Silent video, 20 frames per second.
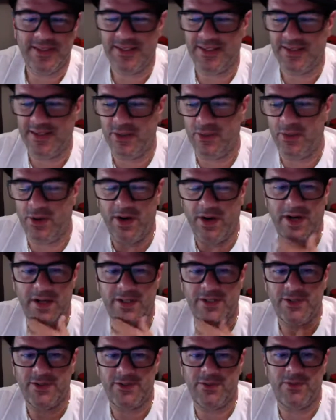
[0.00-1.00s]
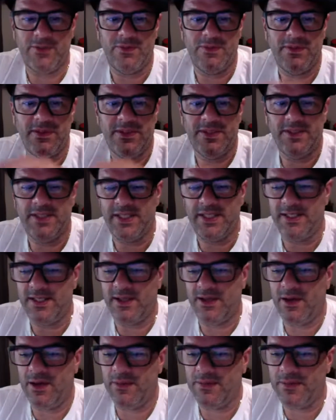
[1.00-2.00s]
Little orange little thing
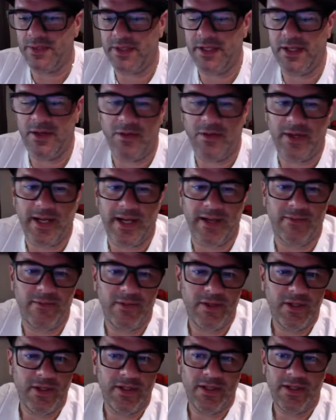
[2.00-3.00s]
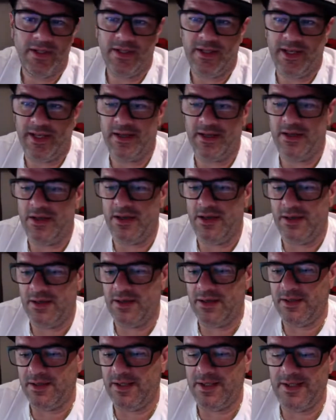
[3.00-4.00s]
that comes out. They look like
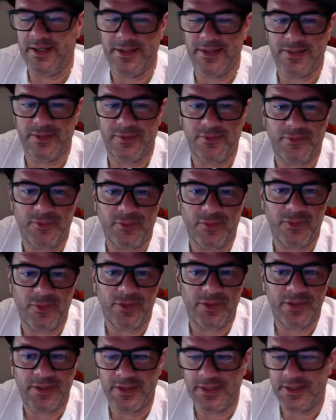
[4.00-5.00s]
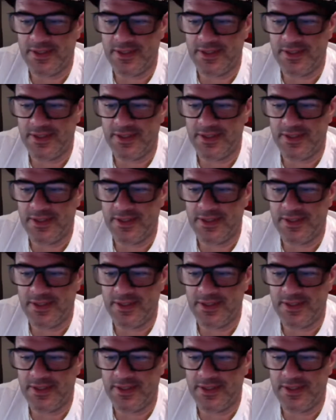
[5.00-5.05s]
a lizard frog.